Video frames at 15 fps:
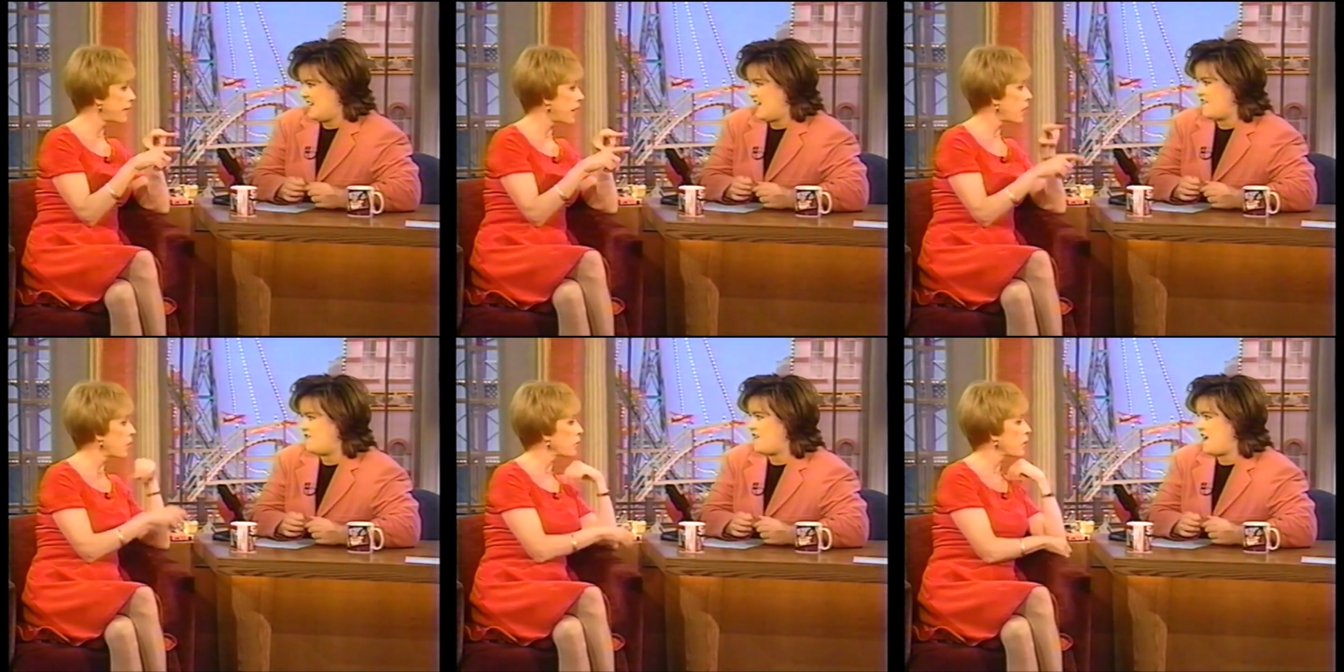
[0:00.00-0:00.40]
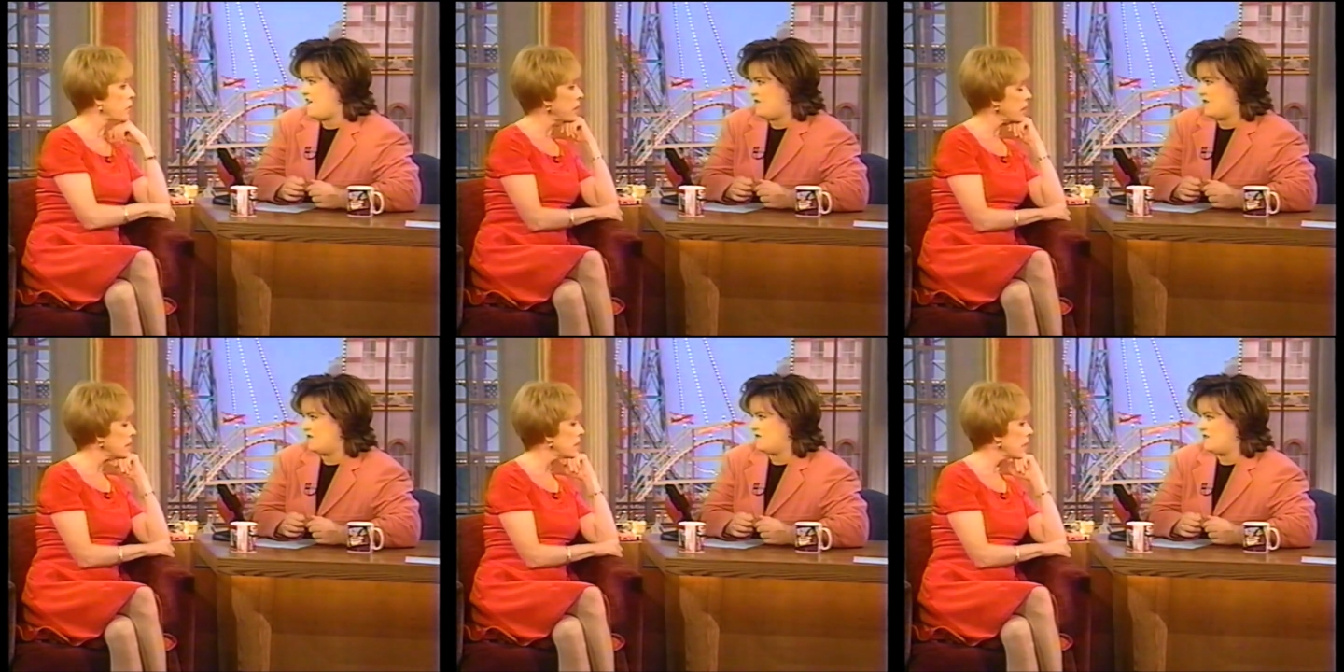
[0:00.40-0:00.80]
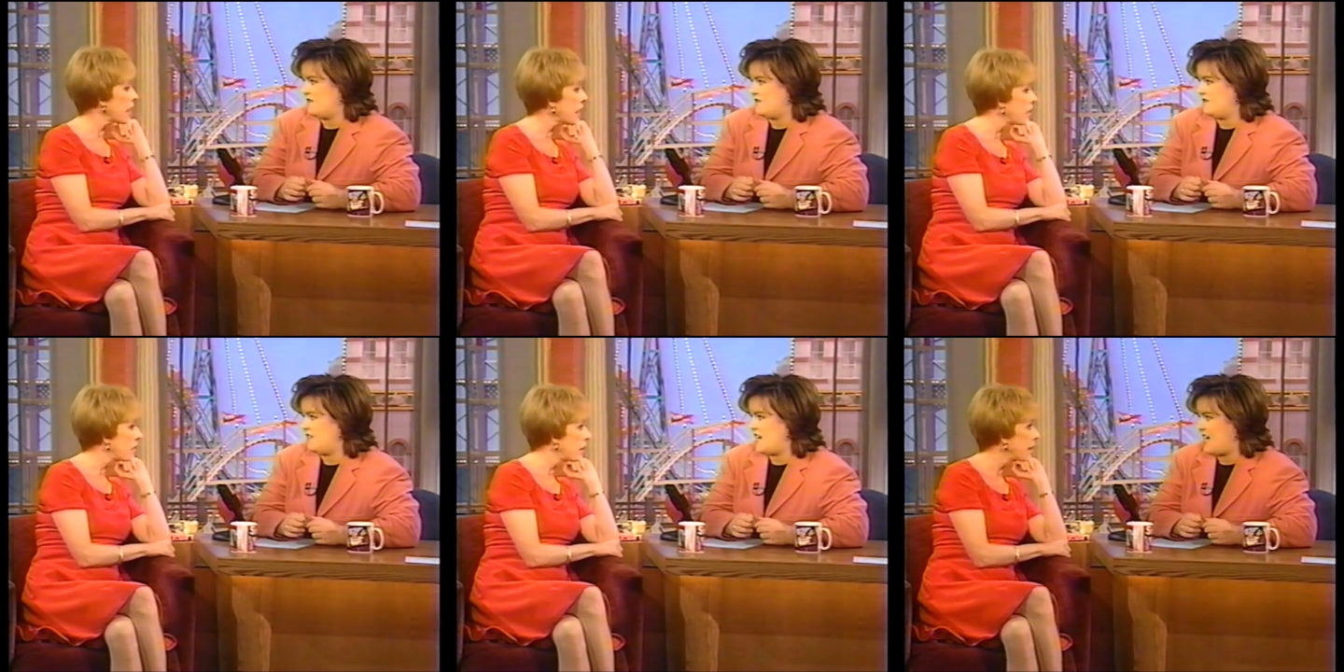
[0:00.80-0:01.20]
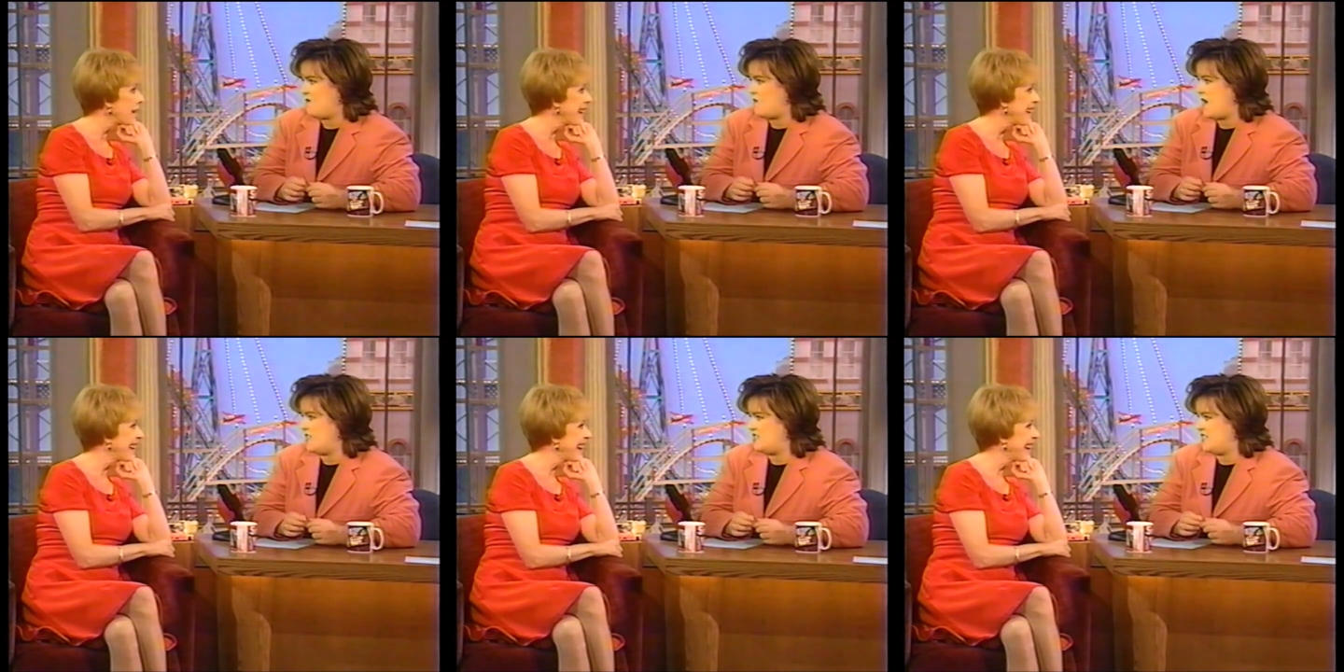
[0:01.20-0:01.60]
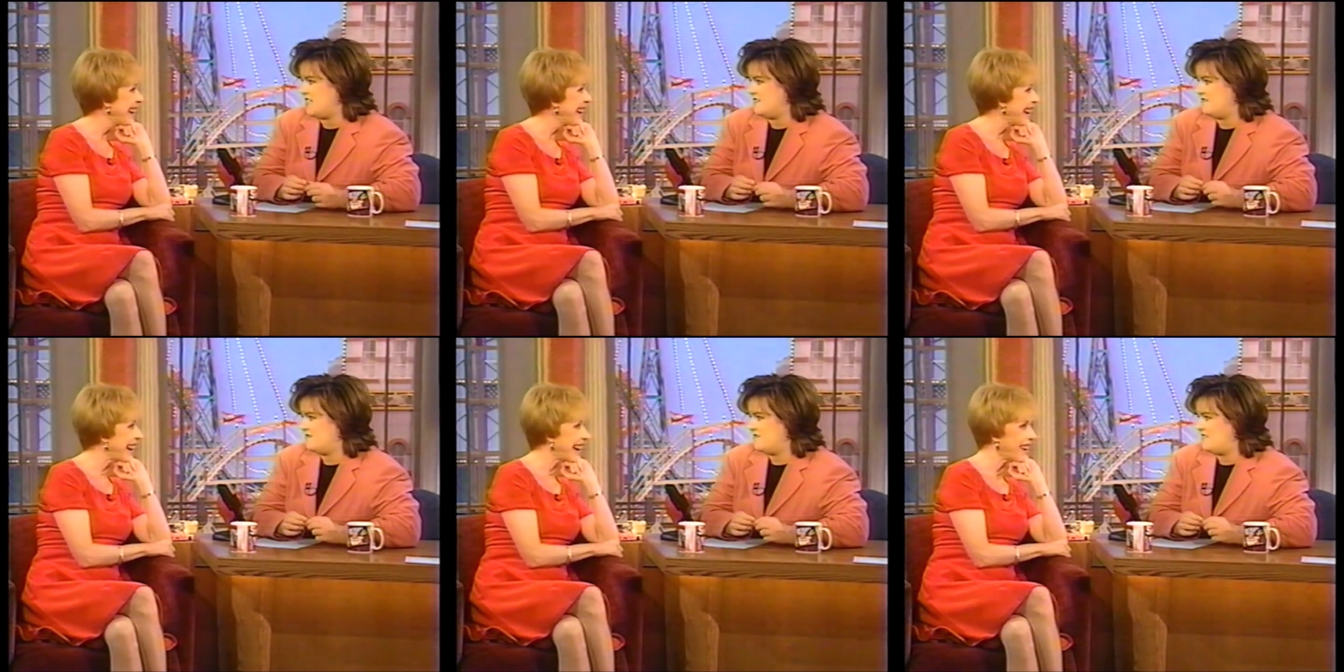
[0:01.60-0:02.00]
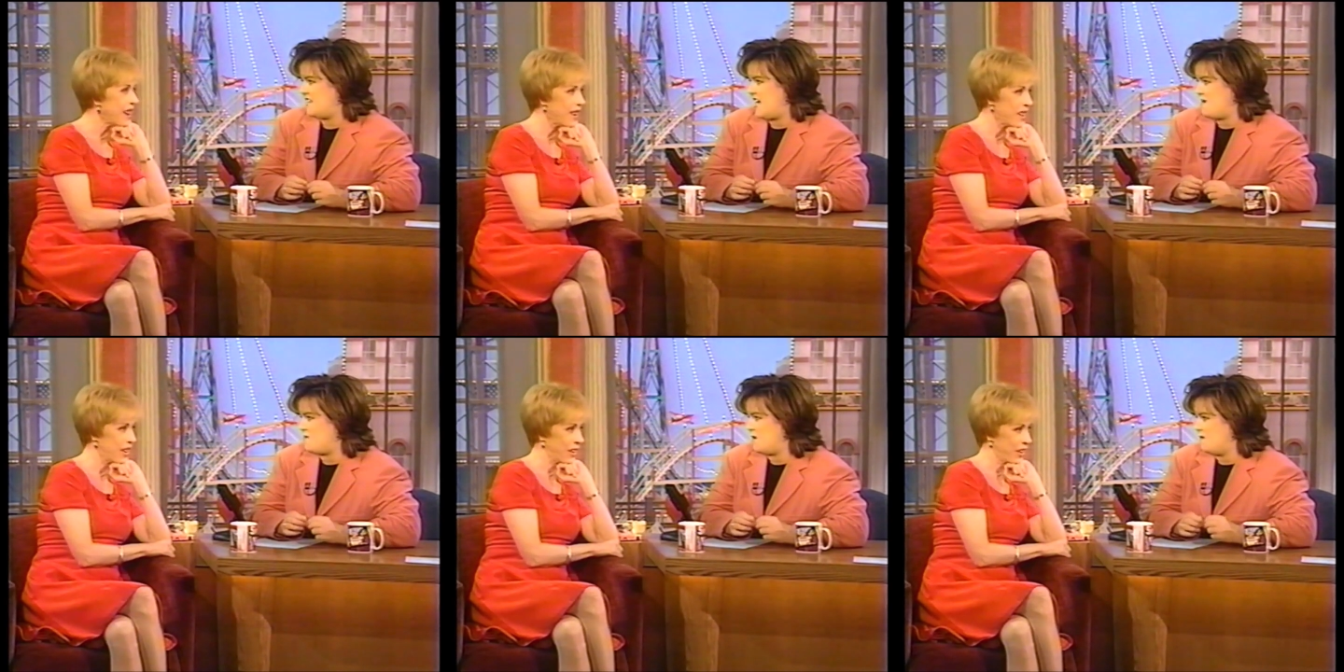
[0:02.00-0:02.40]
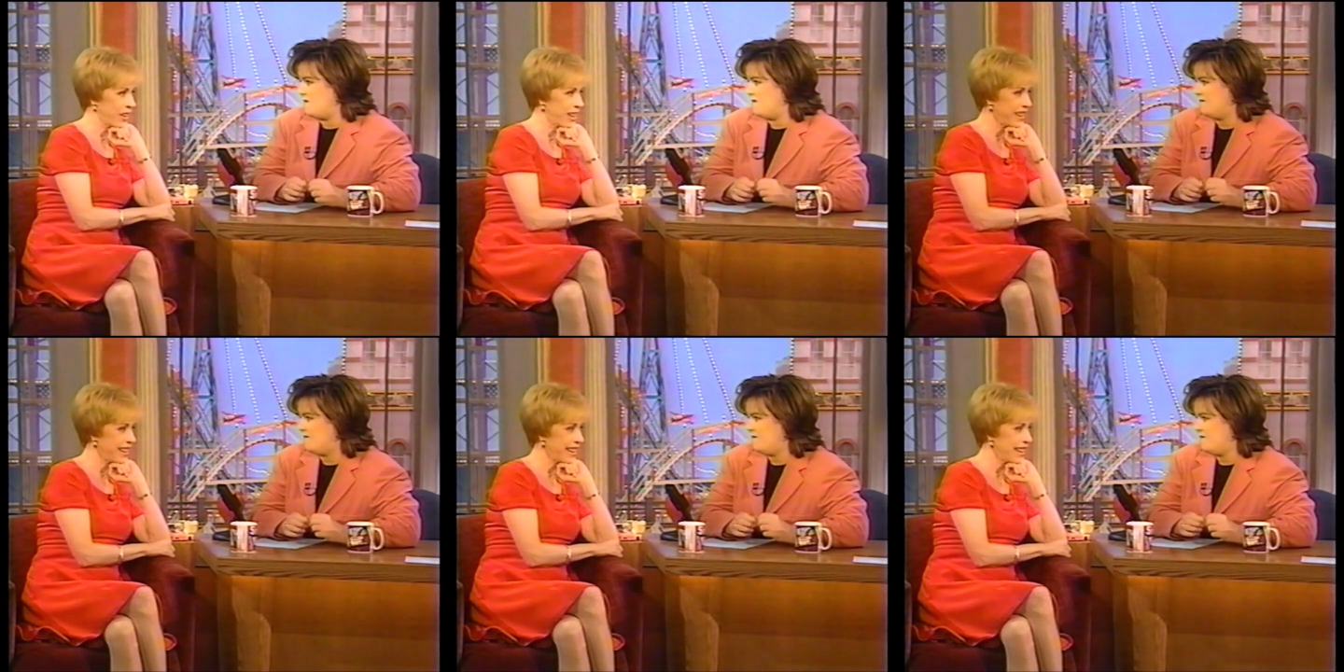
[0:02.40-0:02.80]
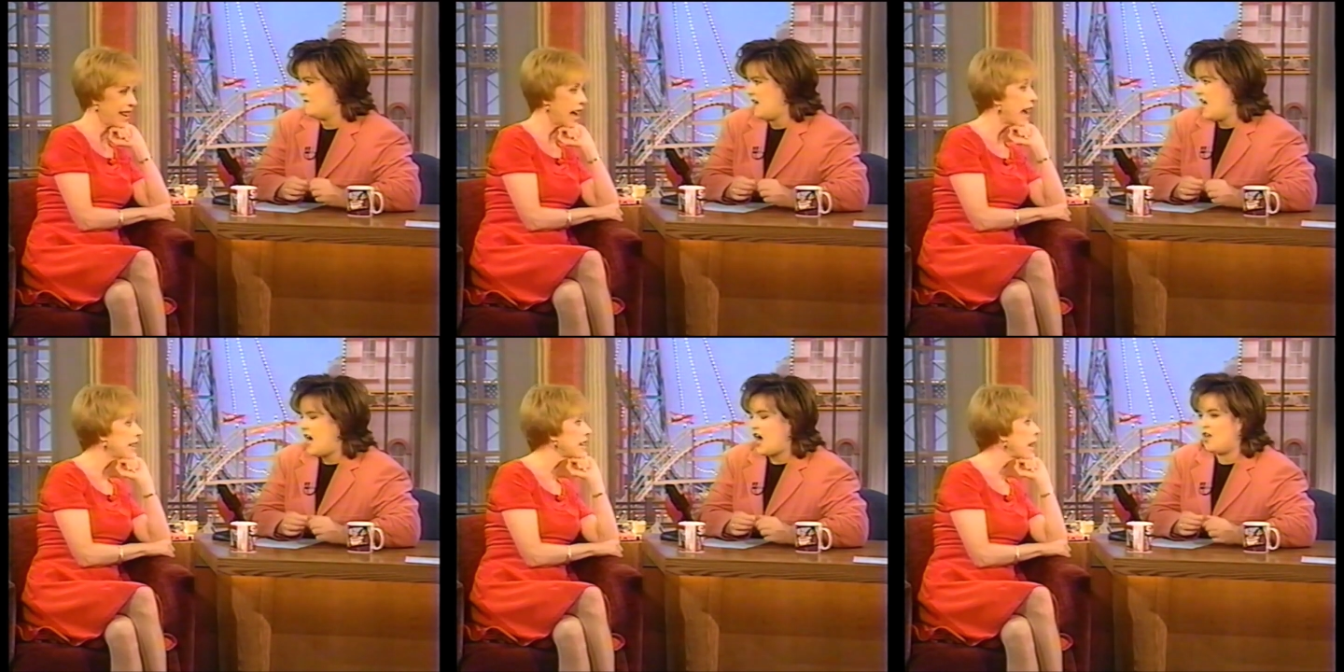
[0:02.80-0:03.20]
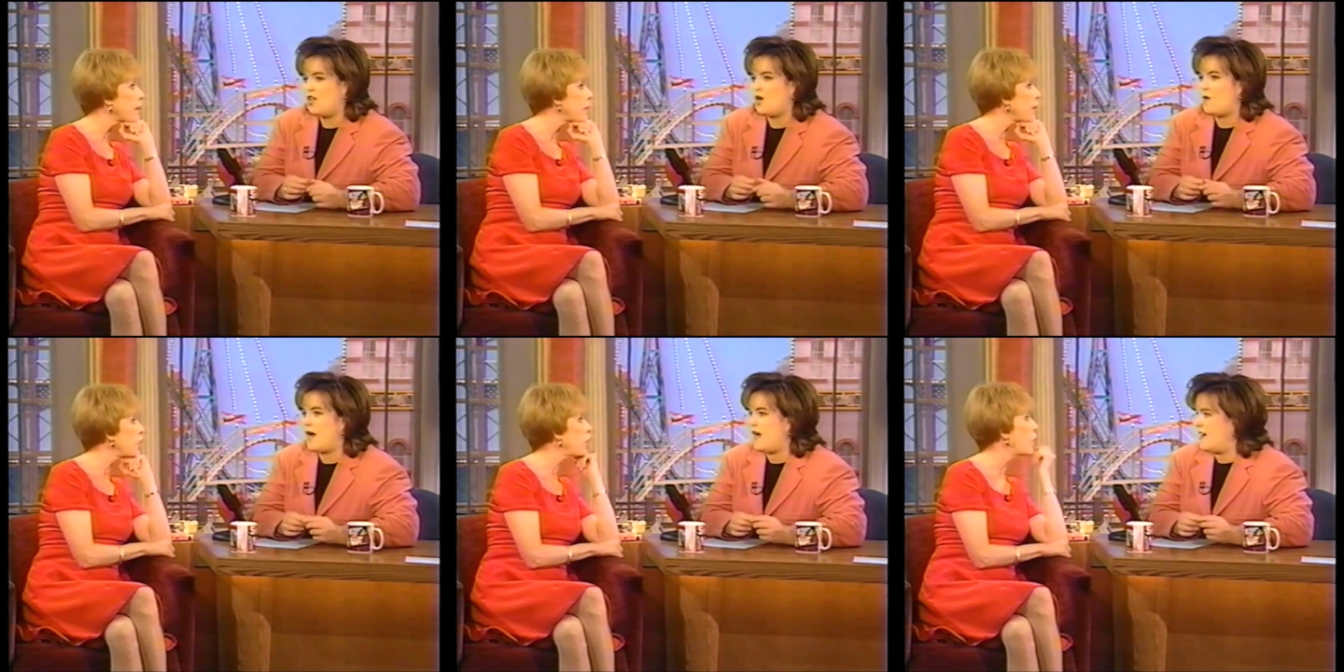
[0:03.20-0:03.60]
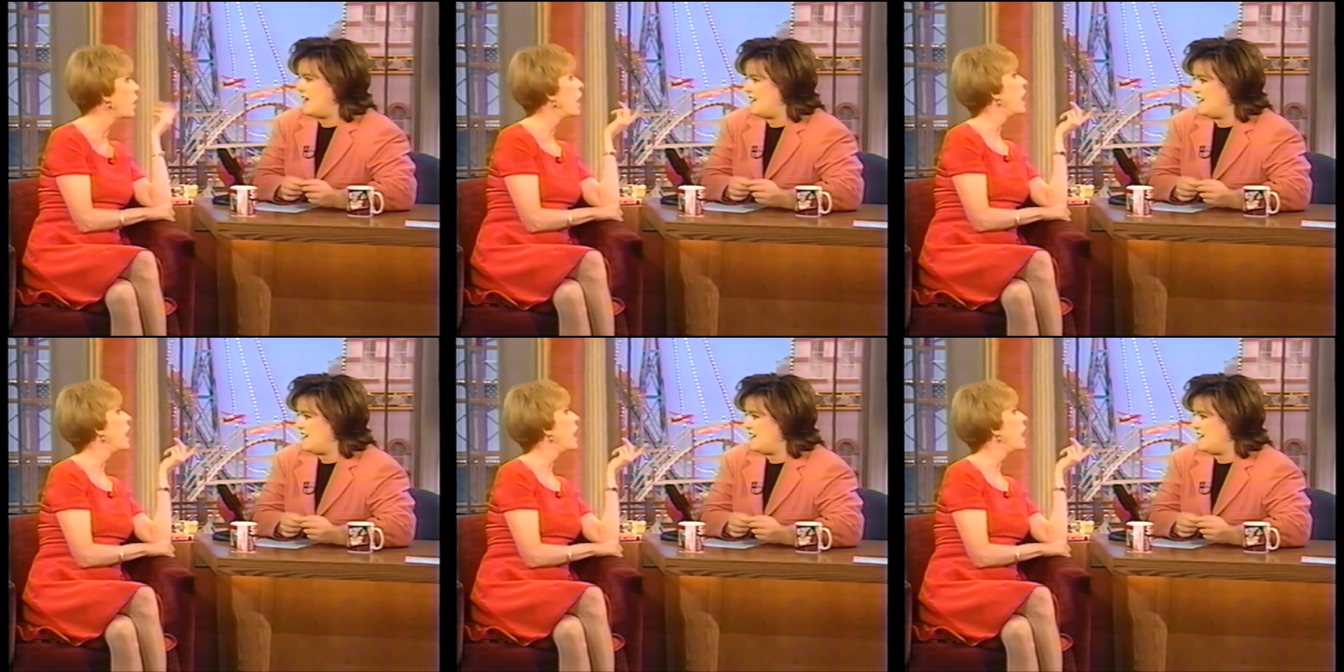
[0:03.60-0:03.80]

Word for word: half hour, hour. Repeats, yeah. Yeah, I watch it. Yeah, tape oh. them. I tape Although you.